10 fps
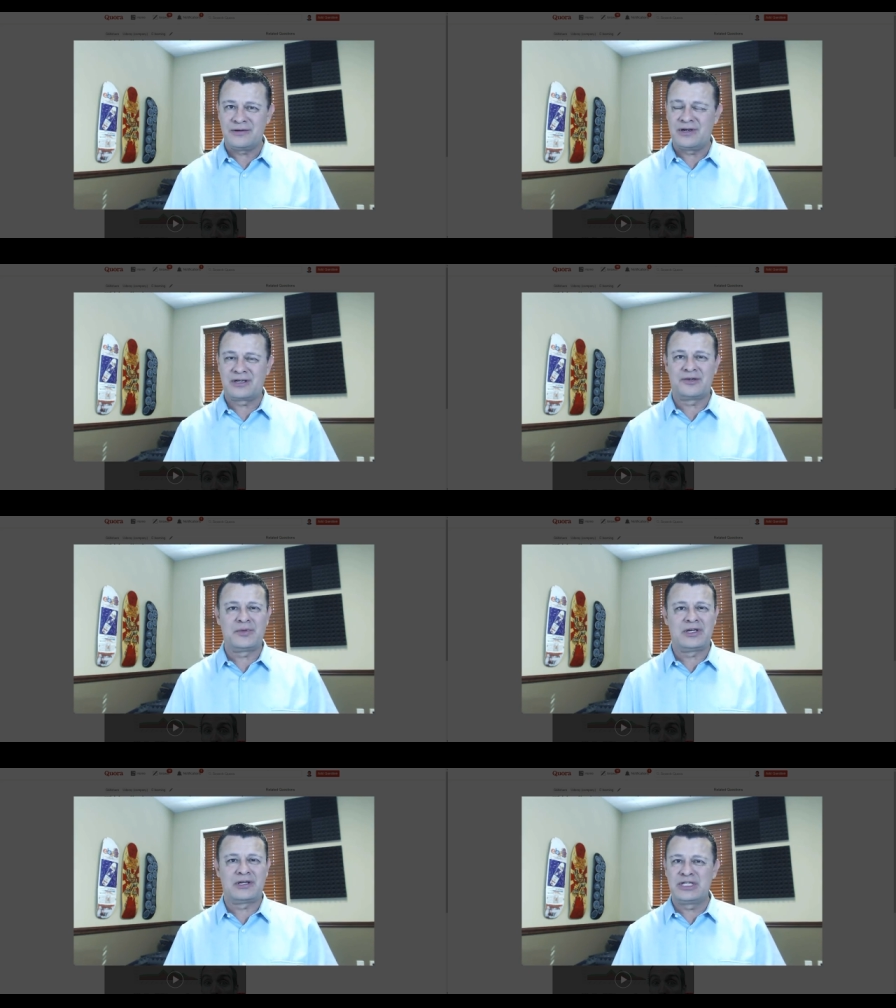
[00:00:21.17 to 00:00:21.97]
they're not going to
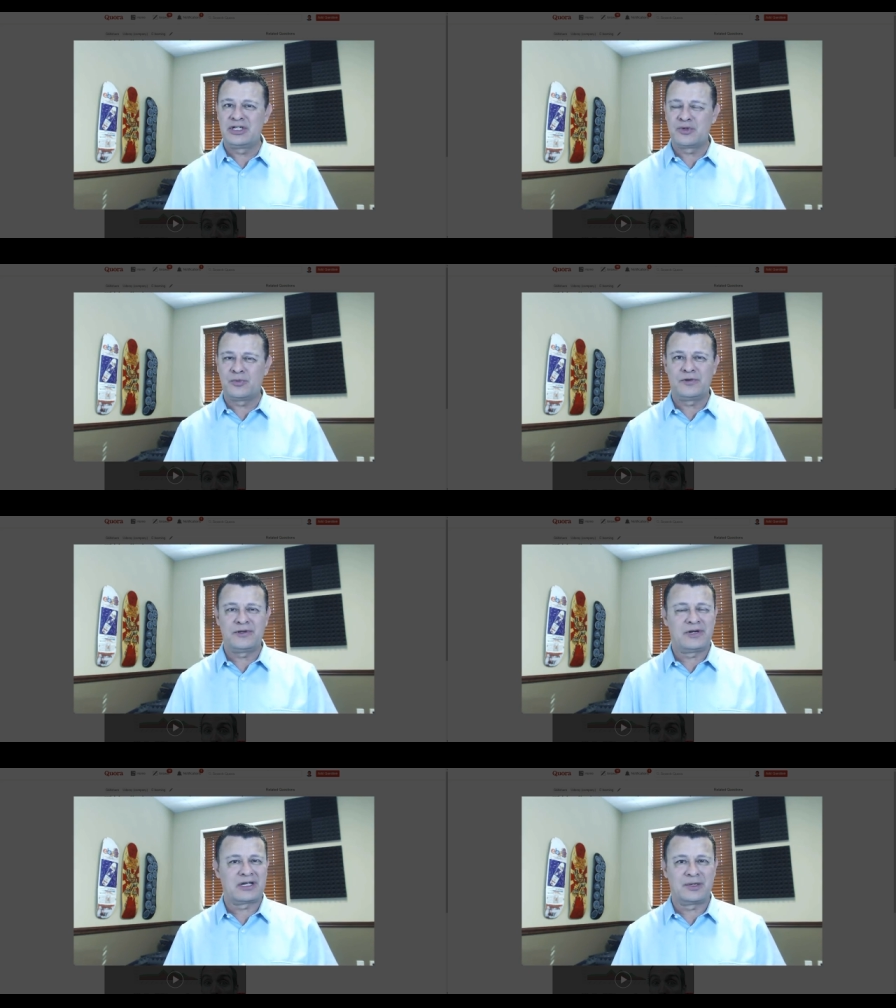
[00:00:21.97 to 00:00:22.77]
be on Teachable,
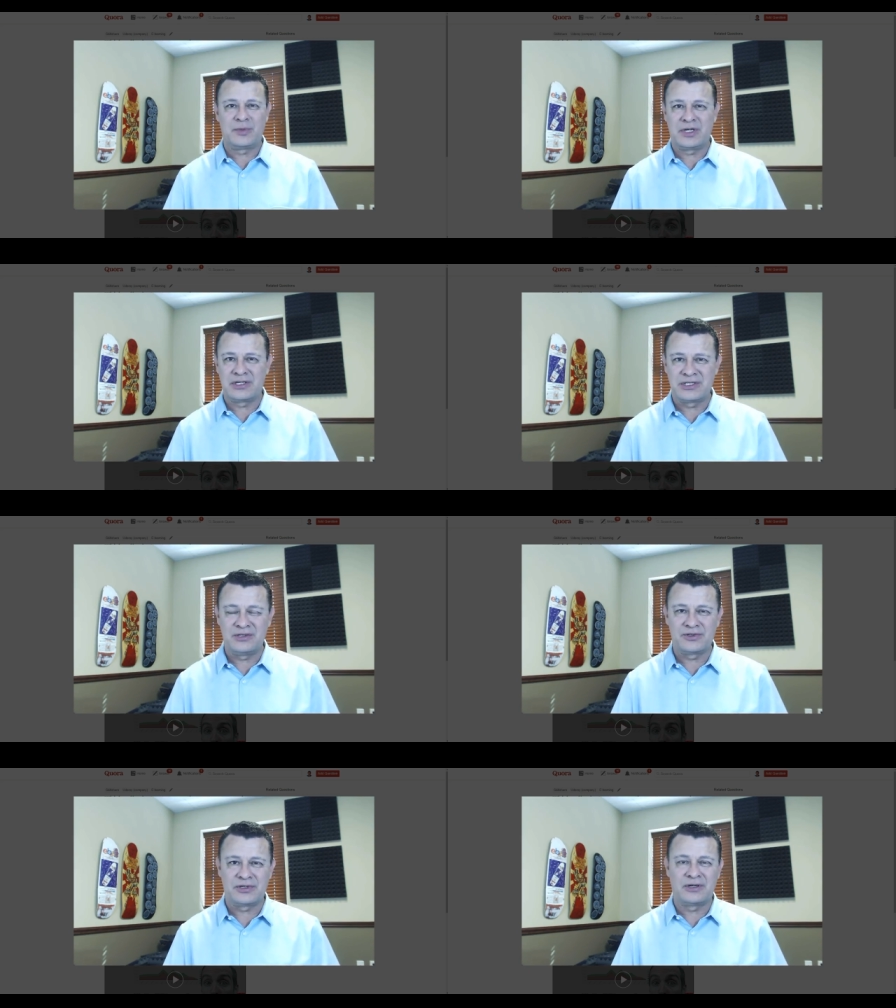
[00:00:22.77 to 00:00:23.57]
they're not going to be on
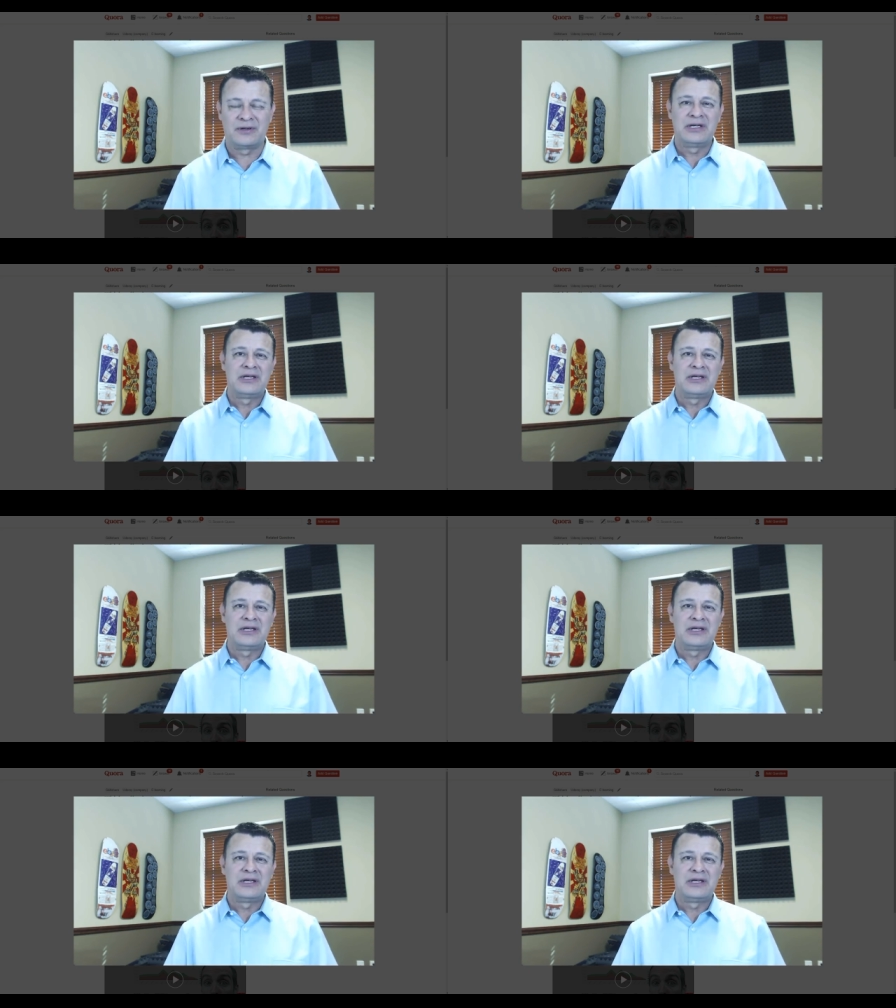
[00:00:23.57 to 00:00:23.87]
Skillshare.